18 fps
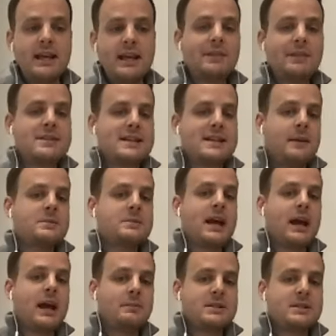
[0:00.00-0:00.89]
At the same
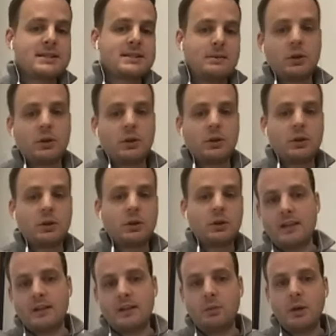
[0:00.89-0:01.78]
time, it's somewhat
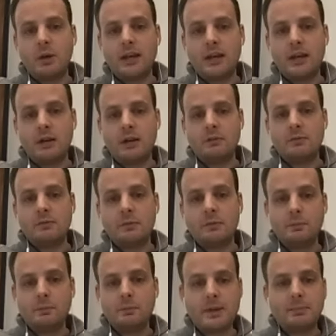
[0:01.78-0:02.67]
close knit in the way of
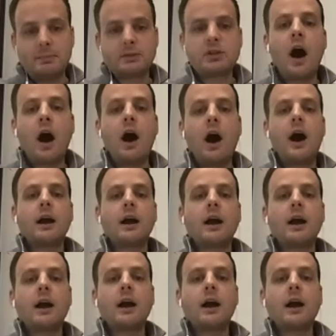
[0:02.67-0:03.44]
people talk.